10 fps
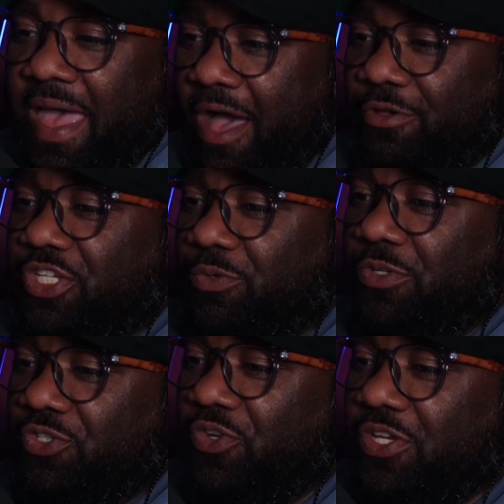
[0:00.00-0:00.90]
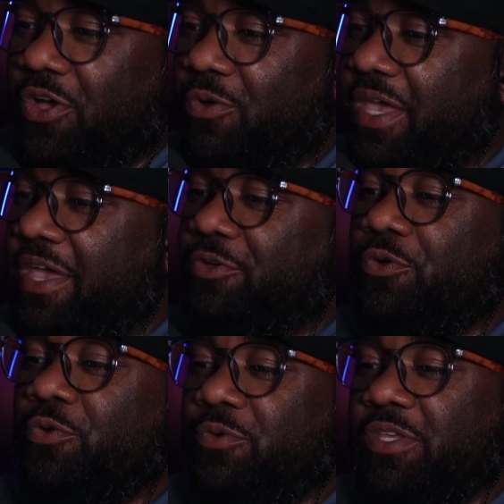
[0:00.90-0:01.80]
how she was treated. Okay,
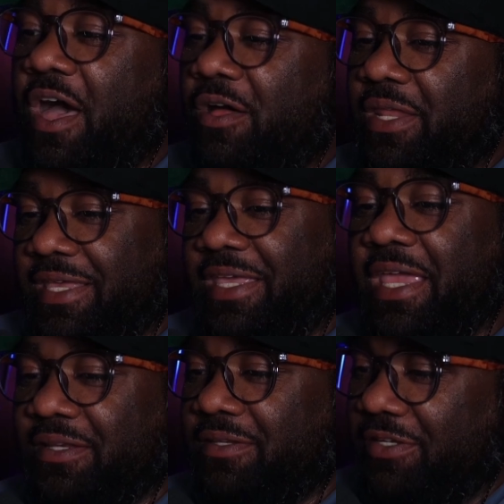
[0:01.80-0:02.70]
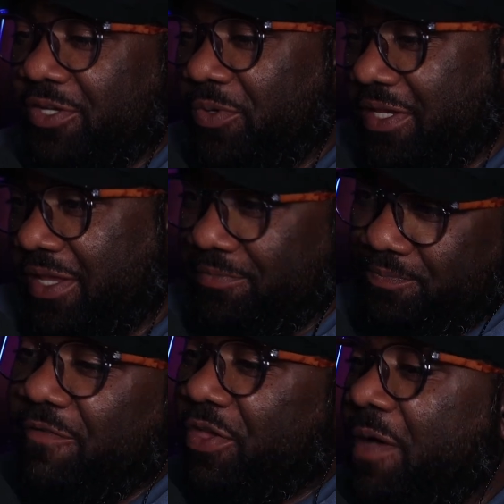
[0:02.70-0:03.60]
cool. Y'all let Caitlin deal with that.
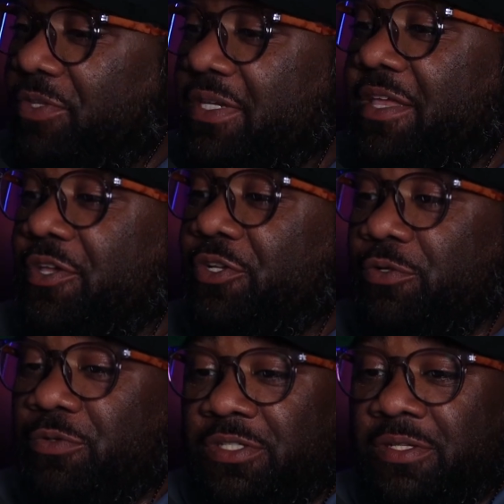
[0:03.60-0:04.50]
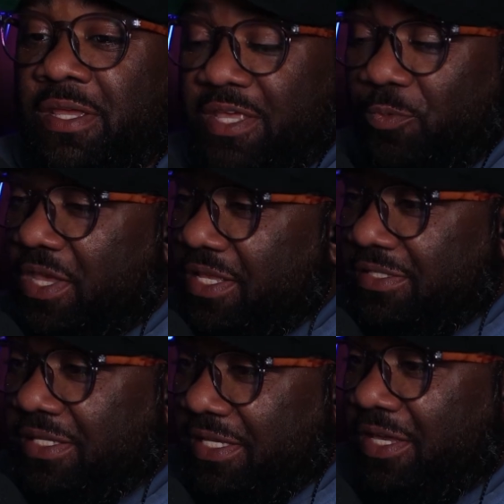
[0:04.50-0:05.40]
I've come to that conclusion that we can
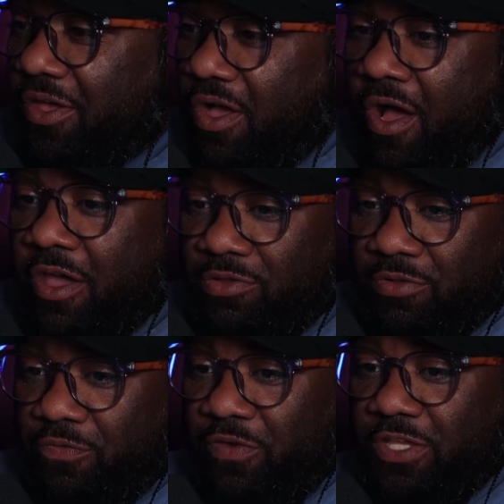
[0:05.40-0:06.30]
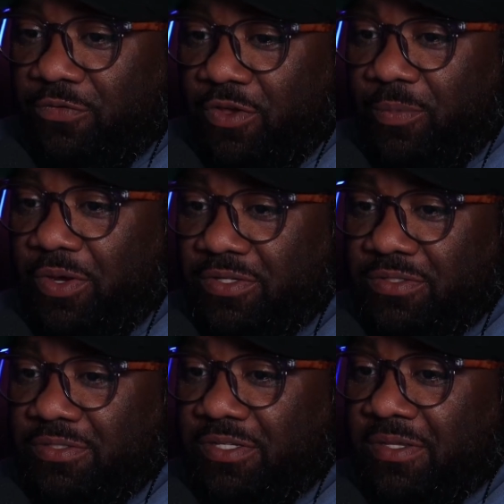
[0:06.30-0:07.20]
sit here and argue and fuss for a
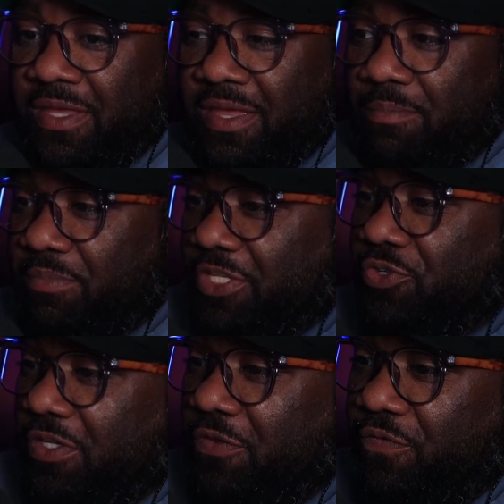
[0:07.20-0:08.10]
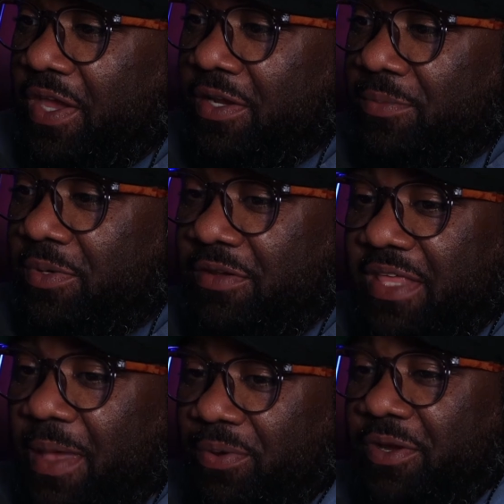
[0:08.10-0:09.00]
person to be treated fairly, but if
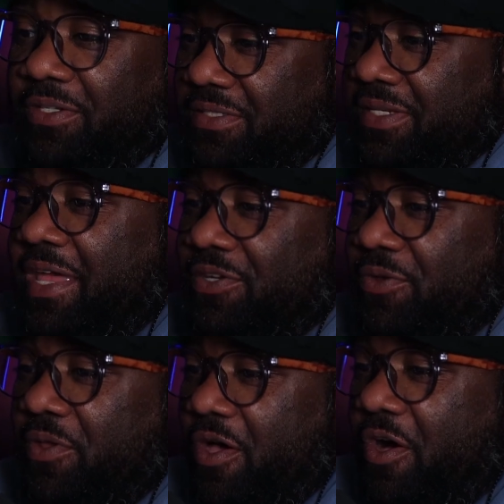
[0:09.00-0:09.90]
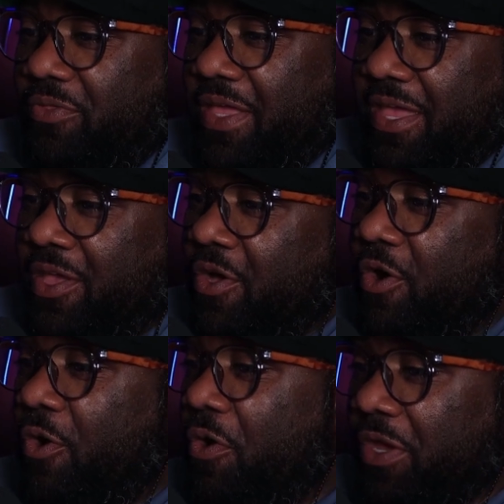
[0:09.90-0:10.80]
that person's not doing all that,
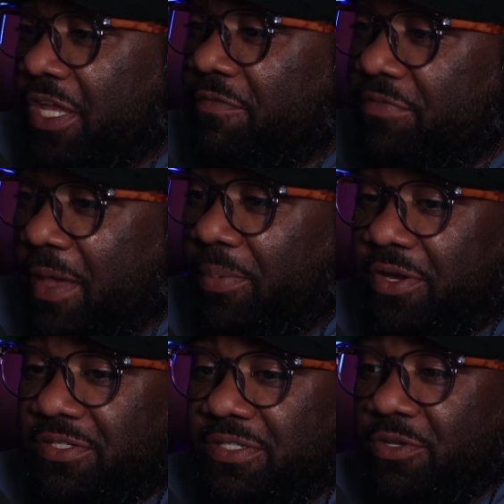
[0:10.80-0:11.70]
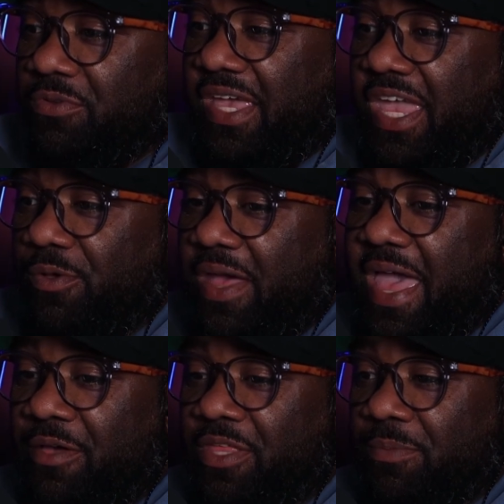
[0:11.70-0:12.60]
or if that person is okay with
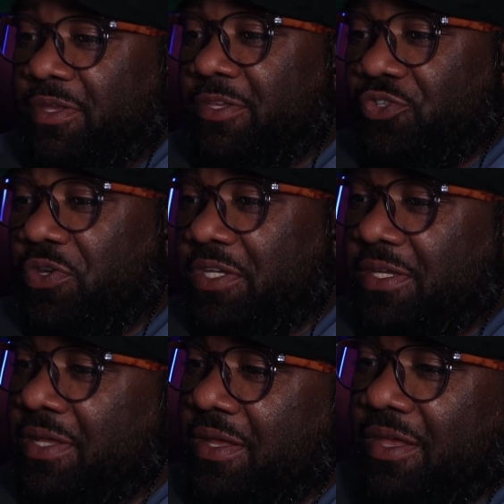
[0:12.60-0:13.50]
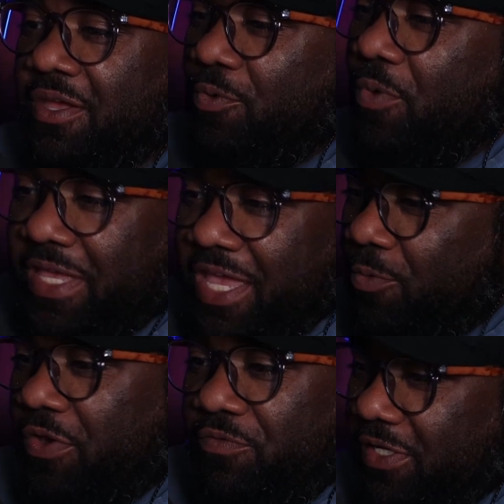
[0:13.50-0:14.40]
how they're being treated, what
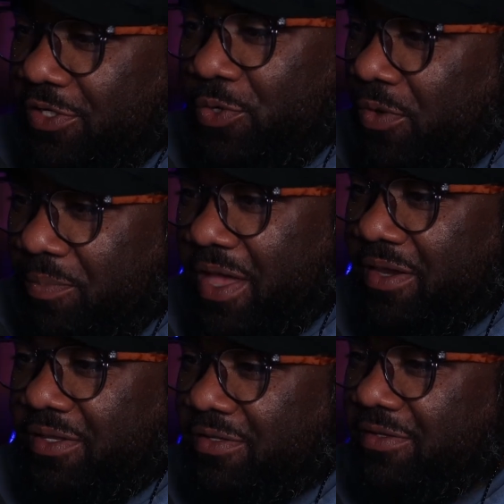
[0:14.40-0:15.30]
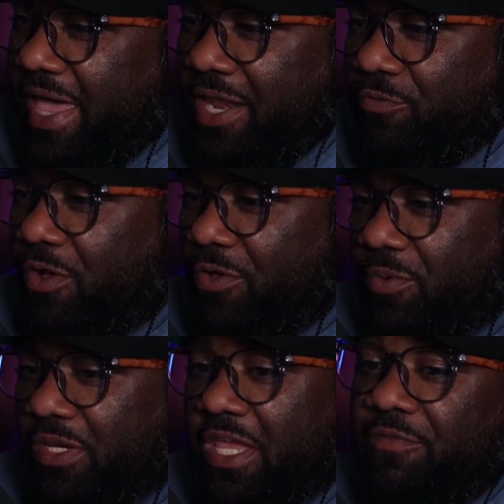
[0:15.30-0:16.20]
can we really do about it? We gotta roll
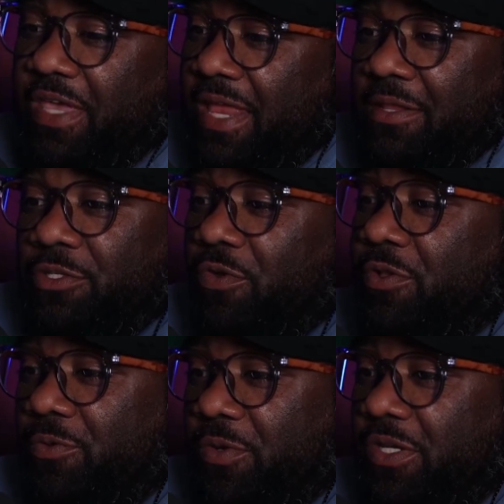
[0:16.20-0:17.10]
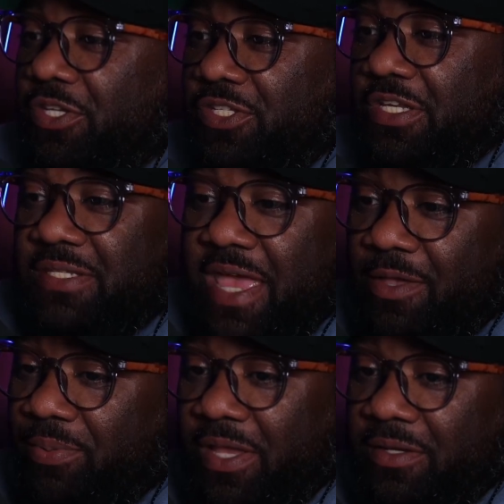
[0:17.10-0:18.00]
with it. If Caitlin's rolling with it and she's not
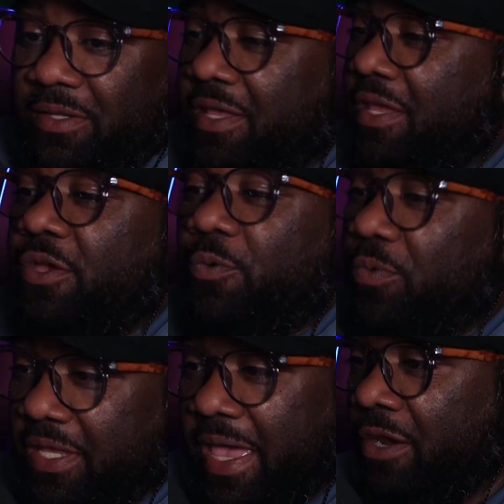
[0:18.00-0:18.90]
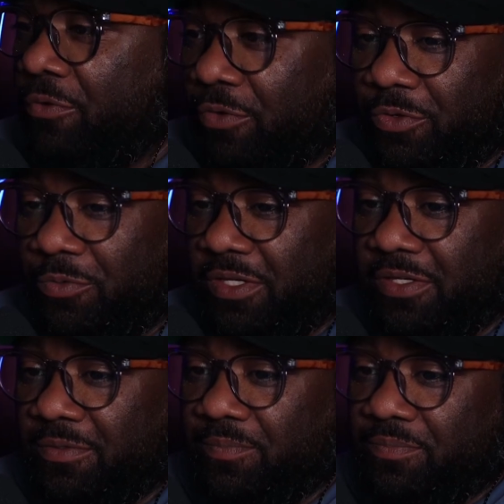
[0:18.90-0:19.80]
complaining, we gotta roll with
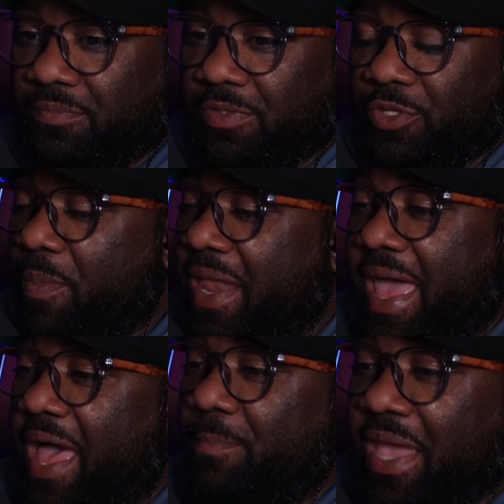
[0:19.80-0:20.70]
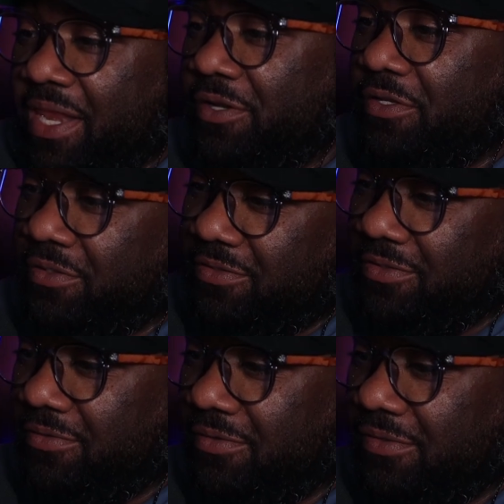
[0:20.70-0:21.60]
it, no matter how bad it looks.